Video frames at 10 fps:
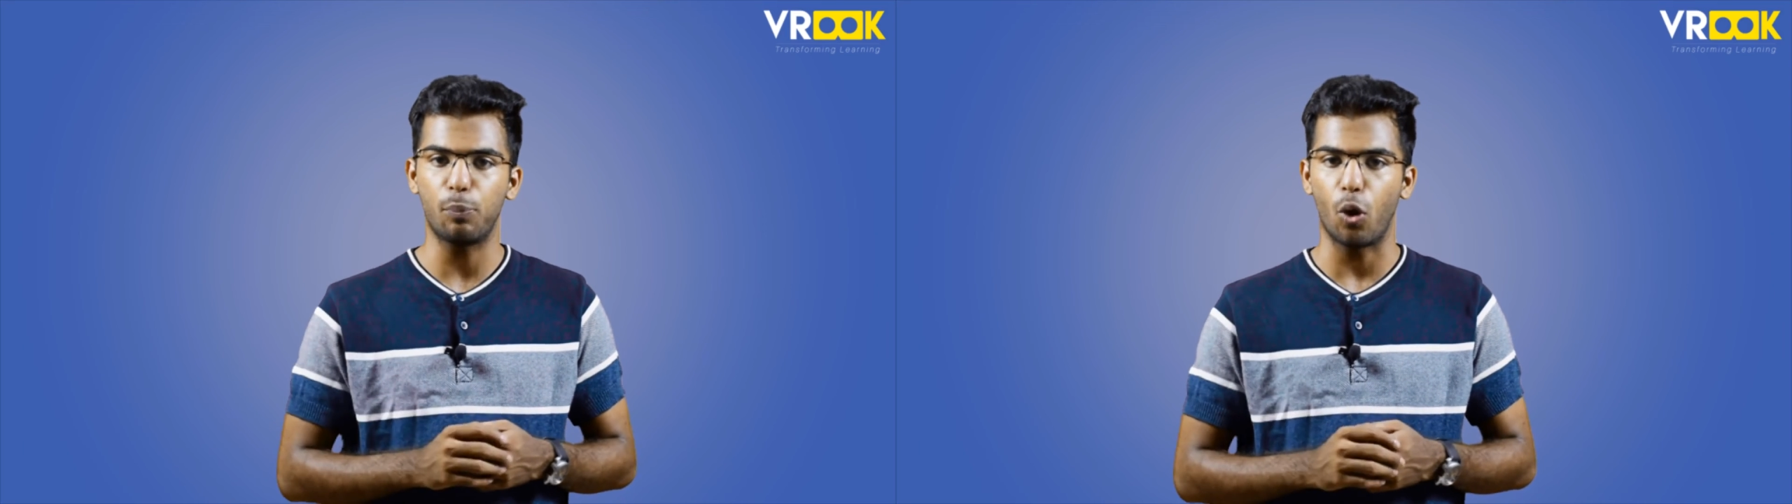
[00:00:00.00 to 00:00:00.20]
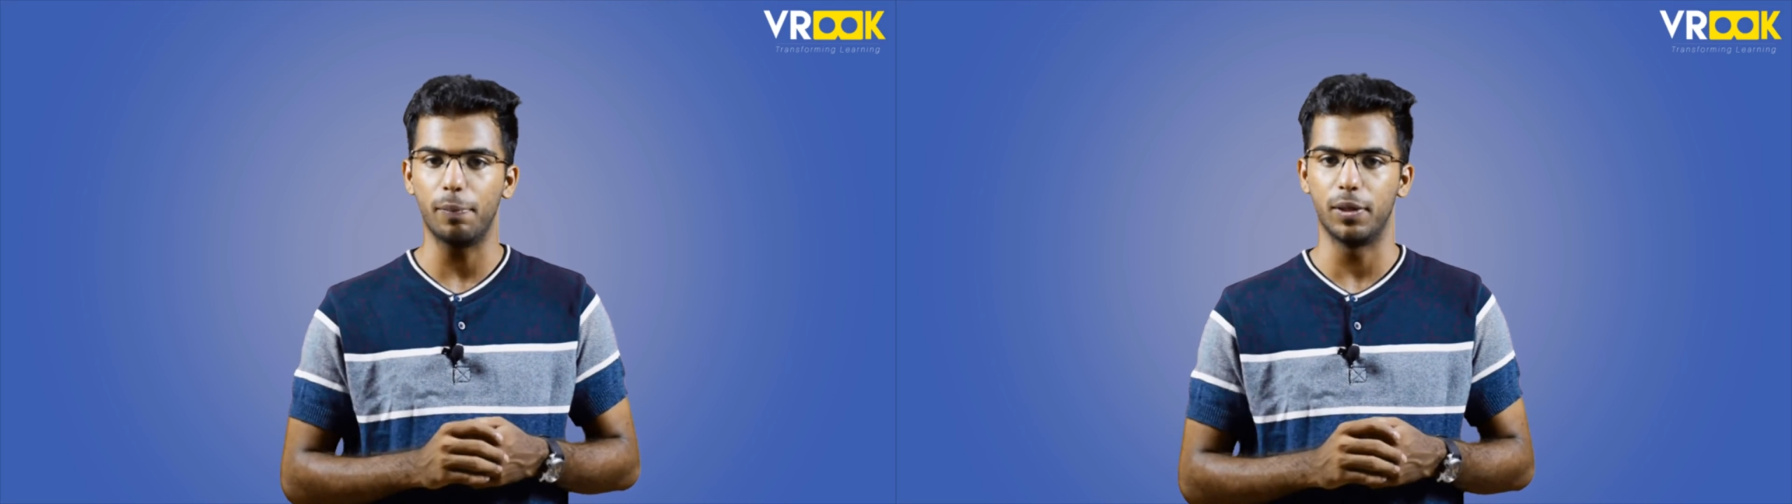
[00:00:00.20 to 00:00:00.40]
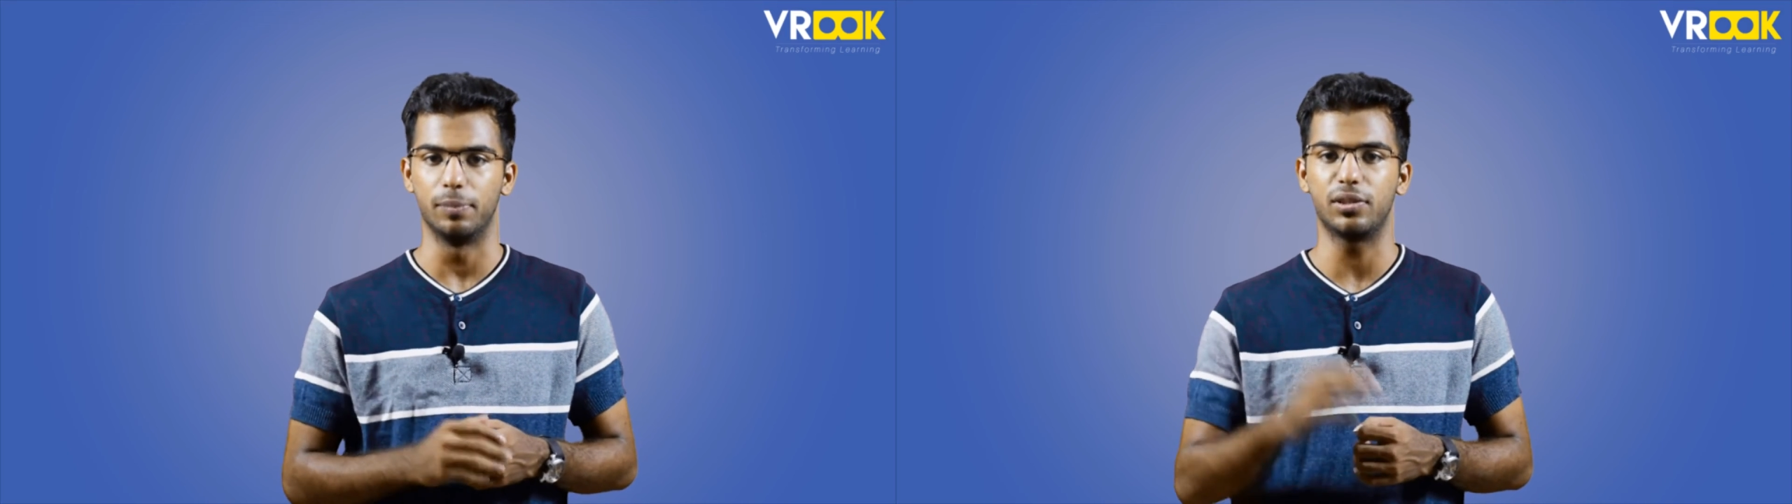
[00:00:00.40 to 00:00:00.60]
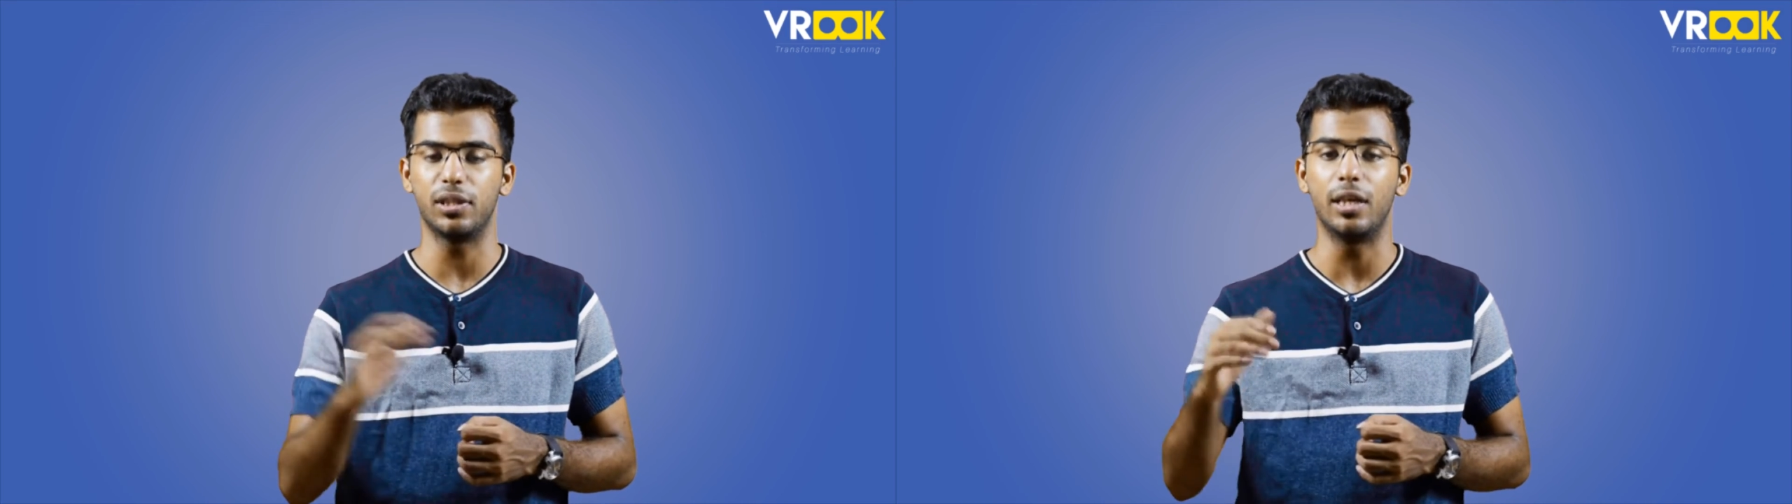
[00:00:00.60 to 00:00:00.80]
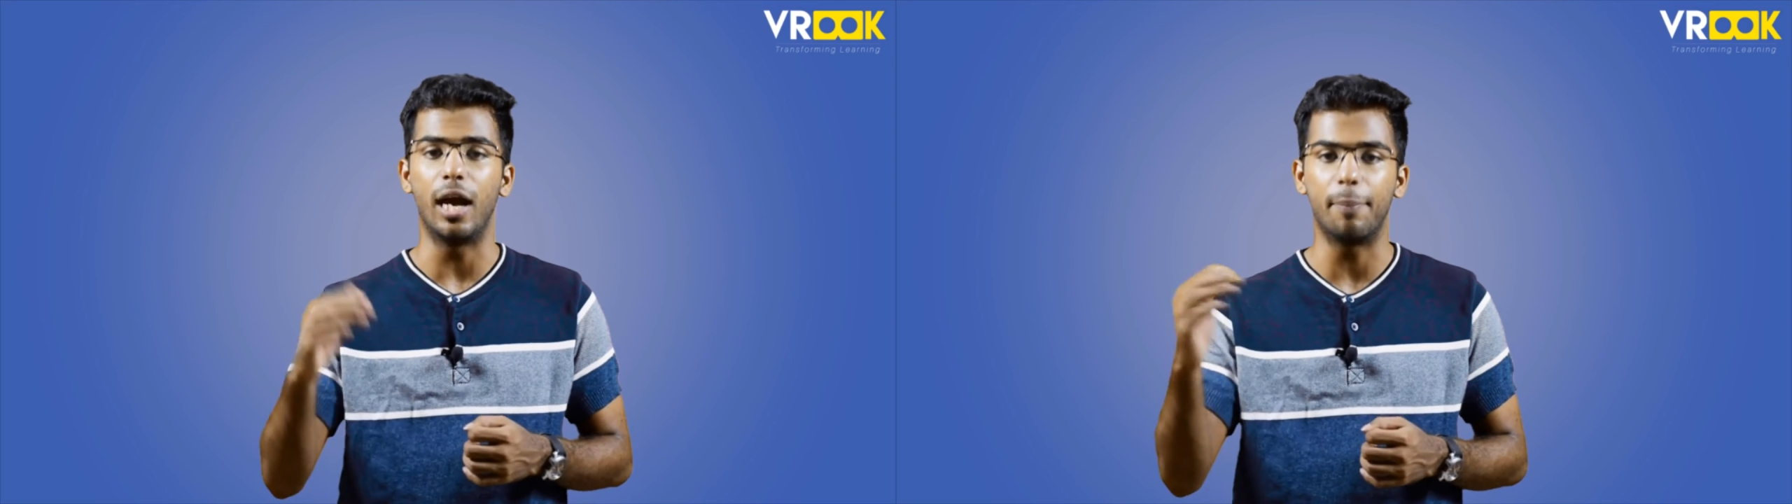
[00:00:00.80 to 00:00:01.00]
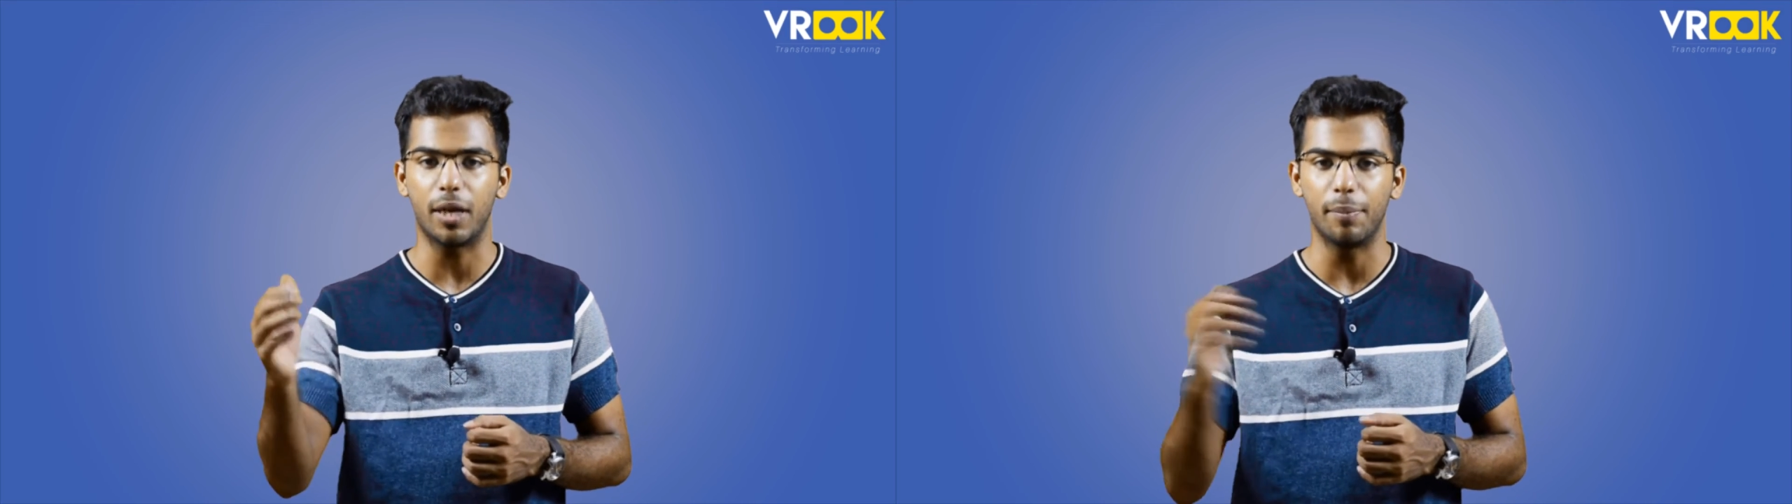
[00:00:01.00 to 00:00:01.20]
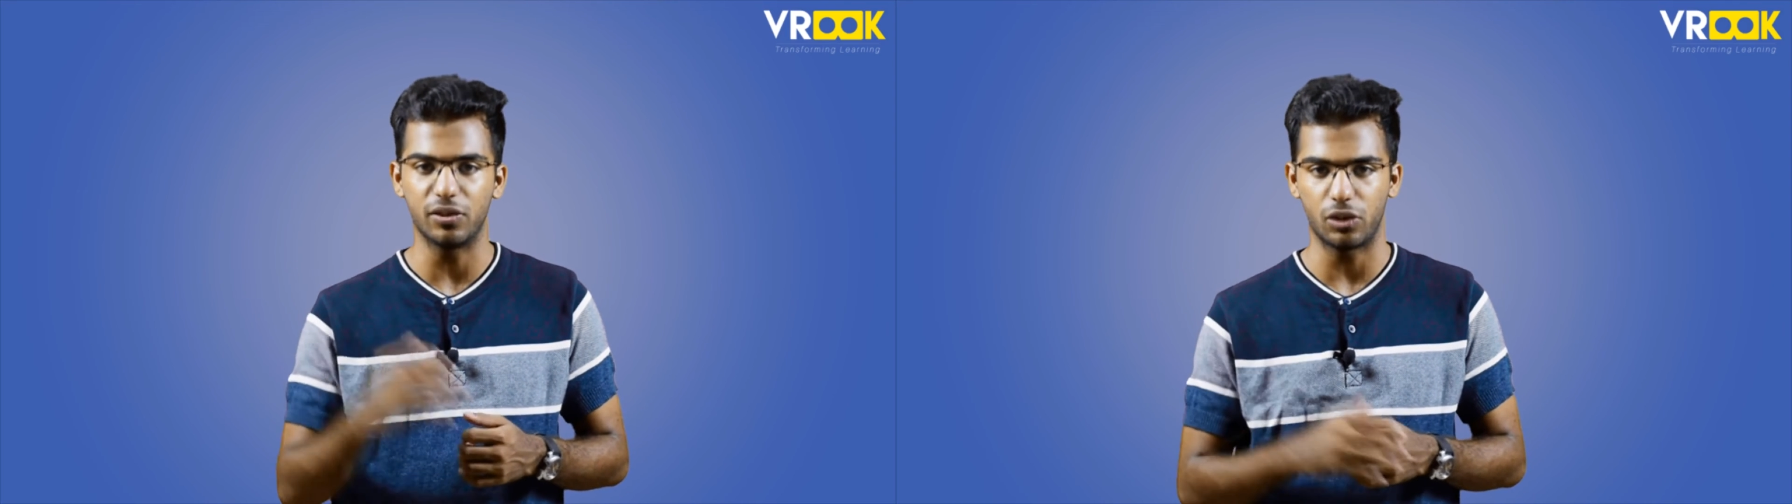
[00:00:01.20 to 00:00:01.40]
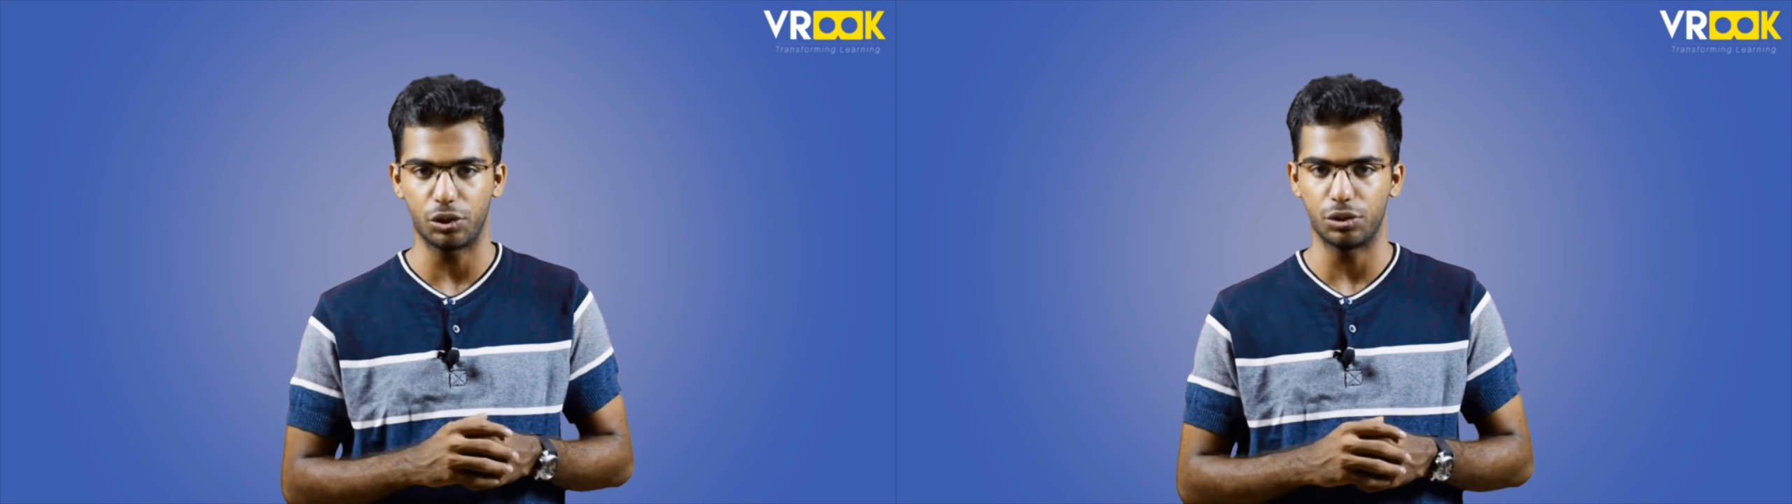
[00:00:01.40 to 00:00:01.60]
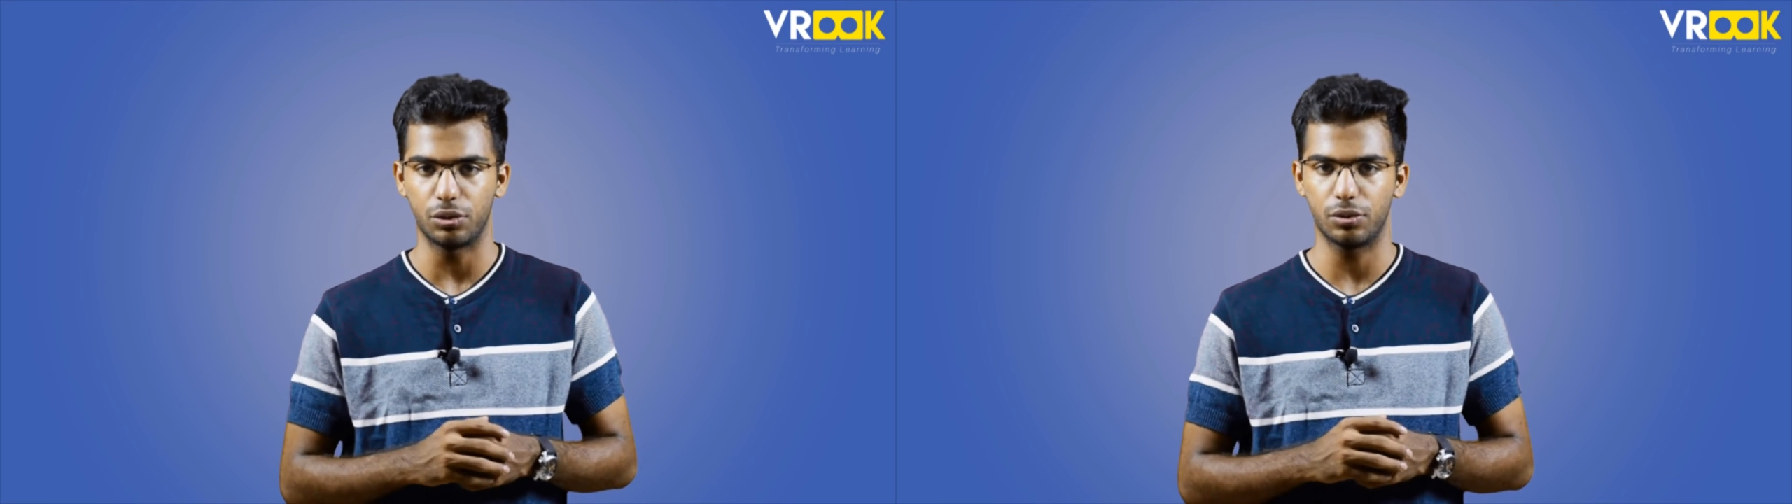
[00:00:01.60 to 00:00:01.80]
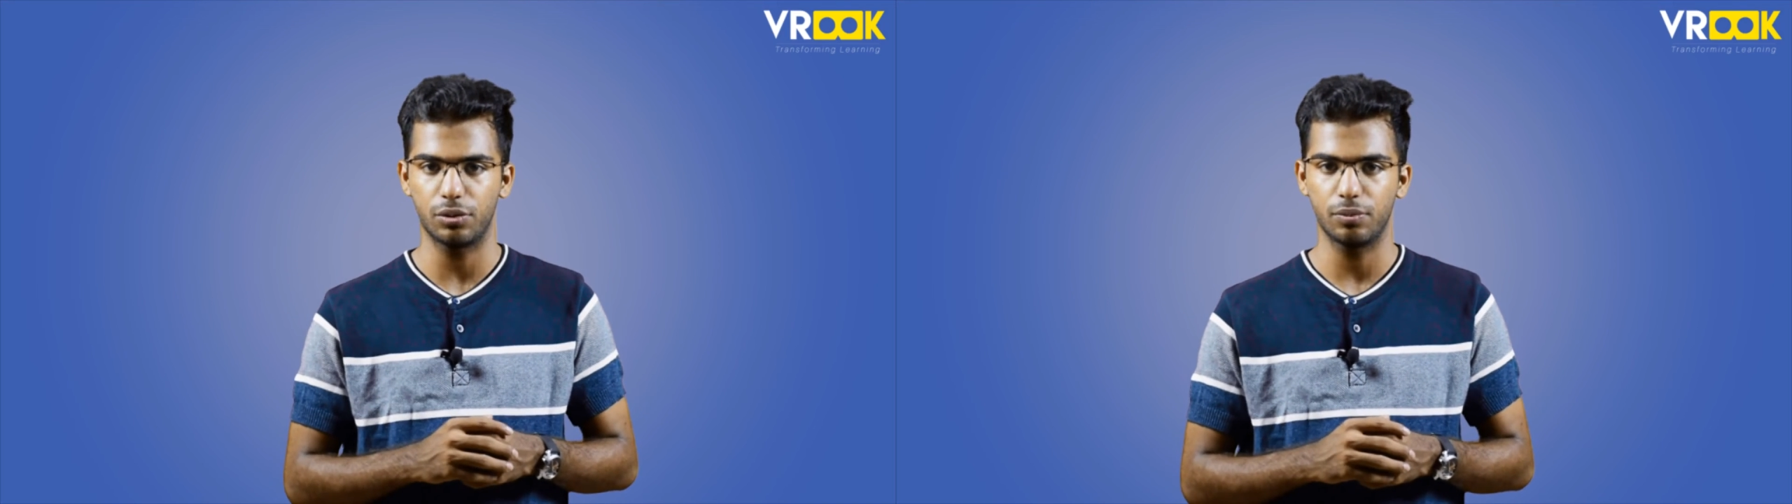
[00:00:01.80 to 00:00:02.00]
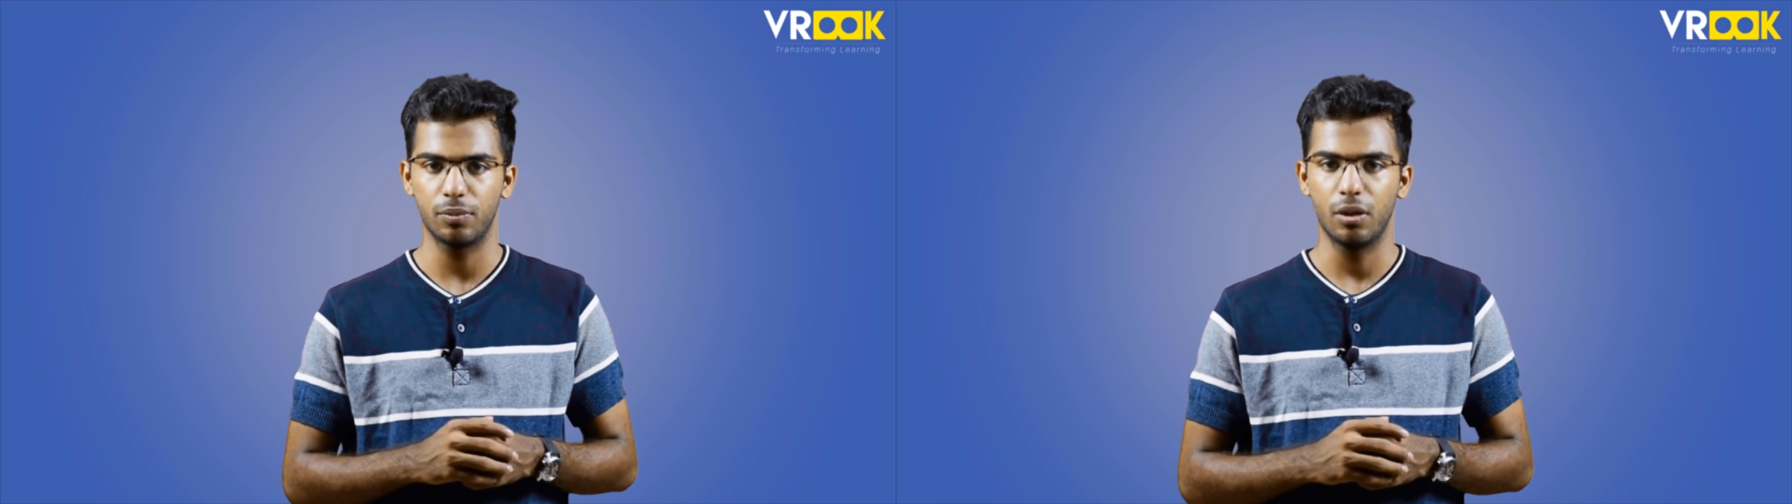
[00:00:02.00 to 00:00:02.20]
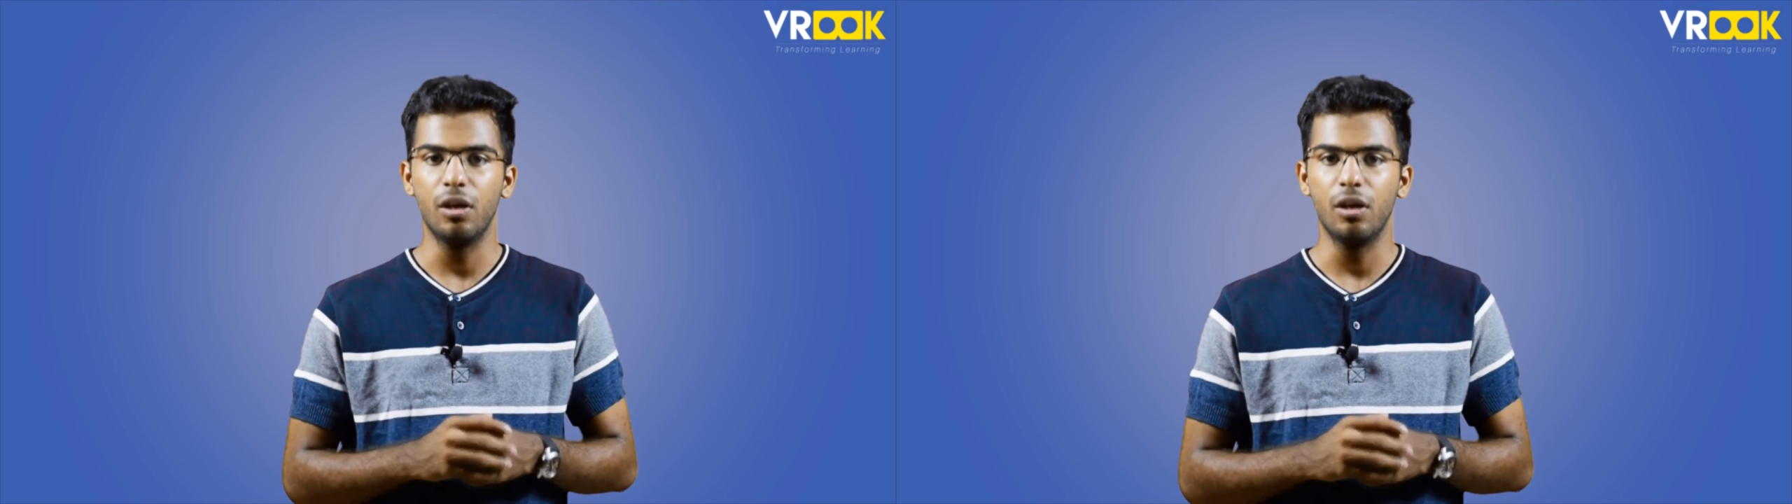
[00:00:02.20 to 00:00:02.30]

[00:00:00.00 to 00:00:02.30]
problems in upcoming sections.